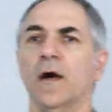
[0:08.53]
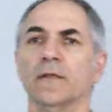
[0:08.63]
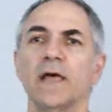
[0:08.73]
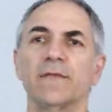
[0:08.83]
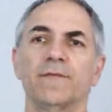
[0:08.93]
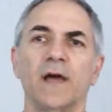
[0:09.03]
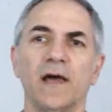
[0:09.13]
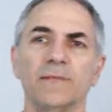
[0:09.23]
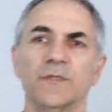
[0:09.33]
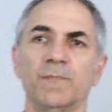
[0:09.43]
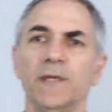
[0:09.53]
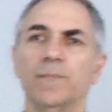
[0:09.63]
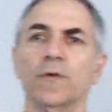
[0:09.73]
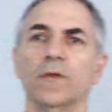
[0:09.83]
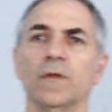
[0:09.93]
A lot of times
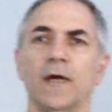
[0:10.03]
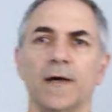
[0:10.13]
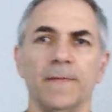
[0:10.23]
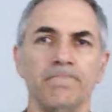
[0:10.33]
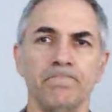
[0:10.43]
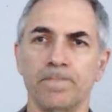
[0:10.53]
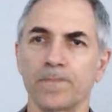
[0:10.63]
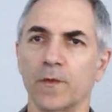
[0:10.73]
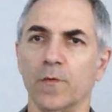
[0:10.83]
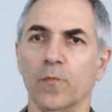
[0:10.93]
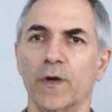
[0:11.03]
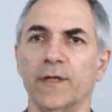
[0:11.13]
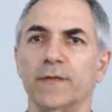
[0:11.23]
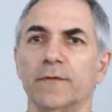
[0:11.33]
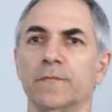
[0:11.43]
people want
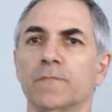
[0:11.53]
to